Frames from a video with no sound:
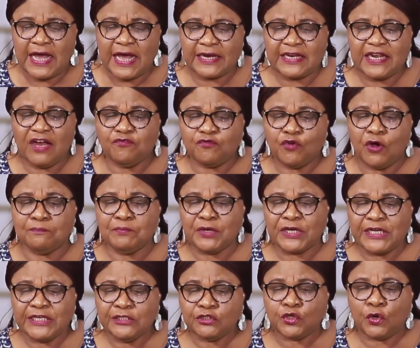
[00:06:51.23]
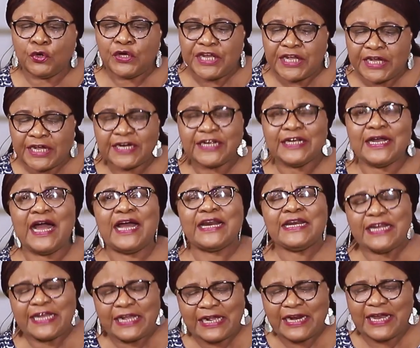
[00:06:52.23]
I therefore begin to decree
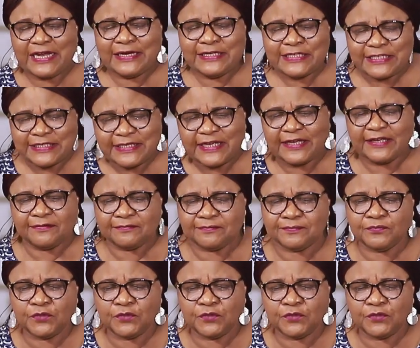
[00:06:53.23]
and declare this day